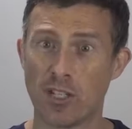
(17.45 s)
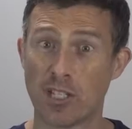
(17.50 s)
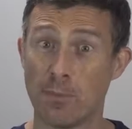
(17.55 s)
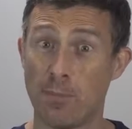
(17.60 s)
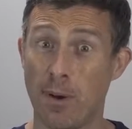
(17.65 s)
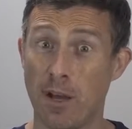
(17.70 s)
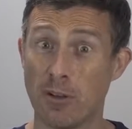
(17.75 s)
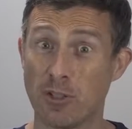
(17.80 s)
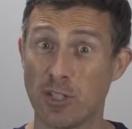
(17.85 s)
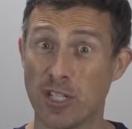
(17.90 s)
you're
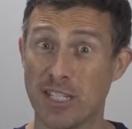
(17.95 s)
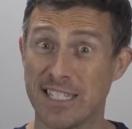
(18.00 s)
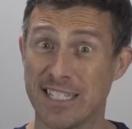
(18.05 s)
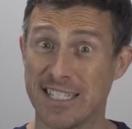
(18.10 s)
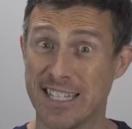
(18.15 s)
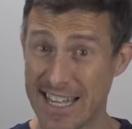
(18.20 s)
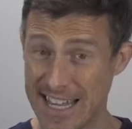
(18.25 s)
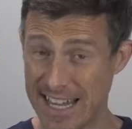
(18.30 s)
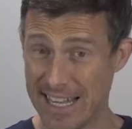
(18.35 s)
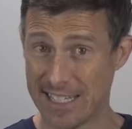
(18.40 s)
supposed to
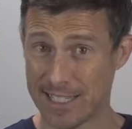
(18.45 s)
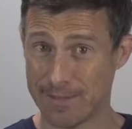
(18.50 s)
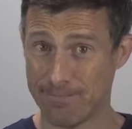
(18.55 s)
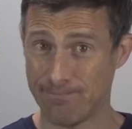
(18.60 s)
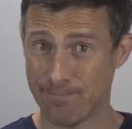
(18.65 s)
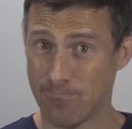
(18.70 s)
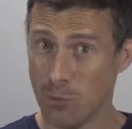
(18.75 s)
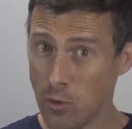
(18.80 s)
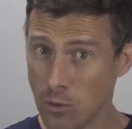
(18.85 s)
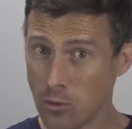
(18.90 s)
see it.
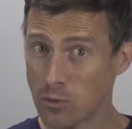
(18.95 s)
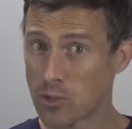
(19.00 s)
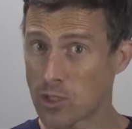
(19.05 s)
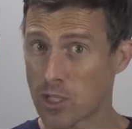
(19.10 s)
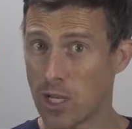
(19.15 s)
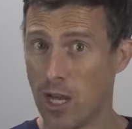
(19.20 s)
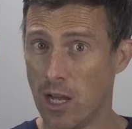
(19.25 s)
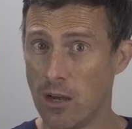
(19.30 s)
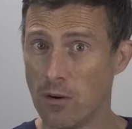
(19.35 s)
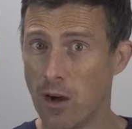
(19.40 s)

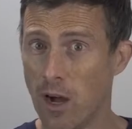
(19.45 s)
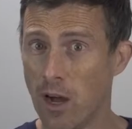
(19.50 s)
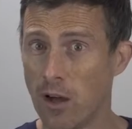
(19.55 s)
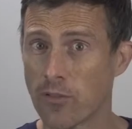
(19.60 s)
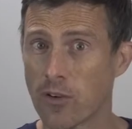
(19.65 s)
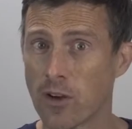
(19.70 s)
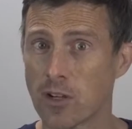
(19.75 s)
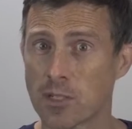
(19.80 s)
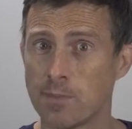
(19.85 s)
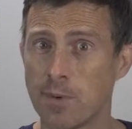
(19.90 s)
Also,
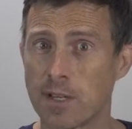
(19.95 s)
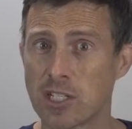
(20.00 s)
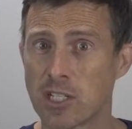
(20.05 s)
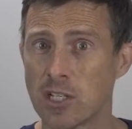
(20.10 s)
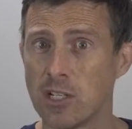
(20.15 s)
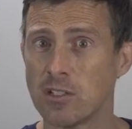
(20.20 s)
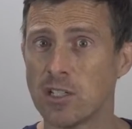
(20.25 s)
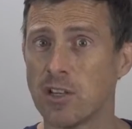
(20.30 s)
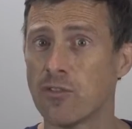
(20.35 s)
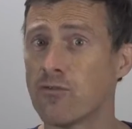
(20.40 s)
I've got some
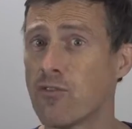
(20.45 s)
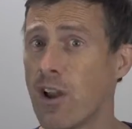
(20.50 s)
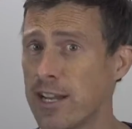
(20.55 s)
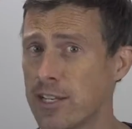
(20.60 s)
exclusive